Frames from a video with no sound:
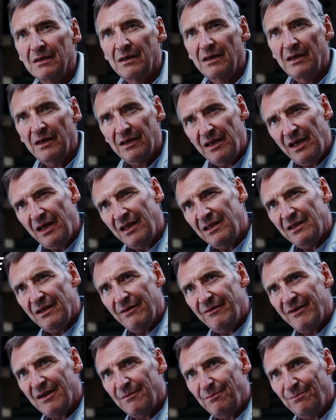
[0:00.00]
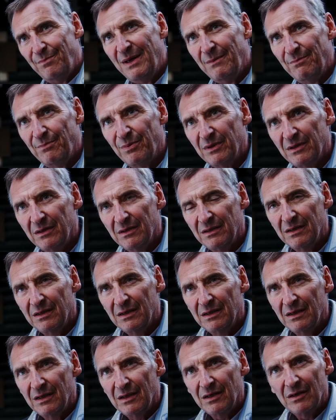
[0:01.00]
Again, there were people
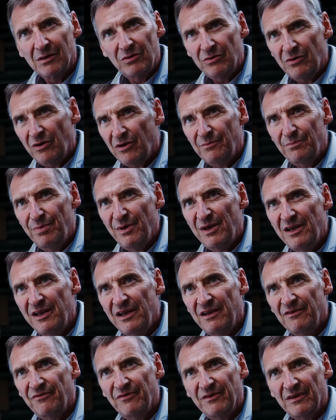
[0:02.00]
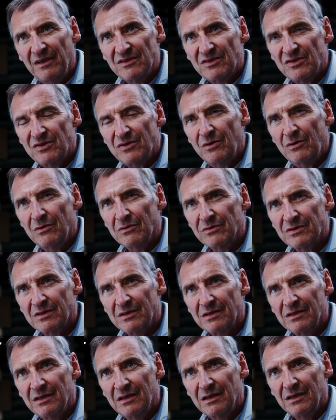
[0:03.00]
who not believe in souls,
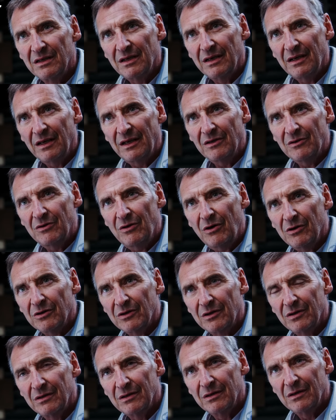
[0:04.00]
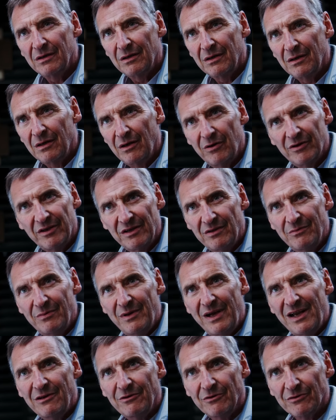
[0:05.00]
in God, or in
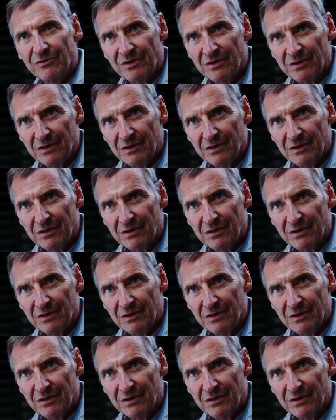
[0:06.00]
values.